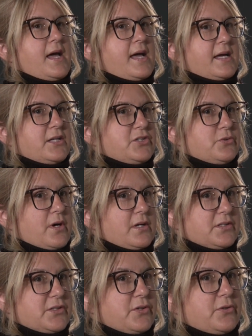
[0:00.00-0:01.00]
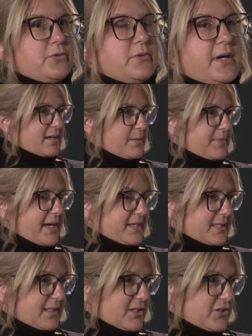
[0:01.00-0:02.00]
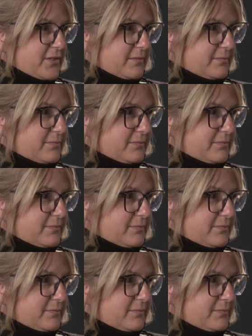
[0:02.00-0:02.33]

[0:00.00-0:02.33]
and to also combat isolation.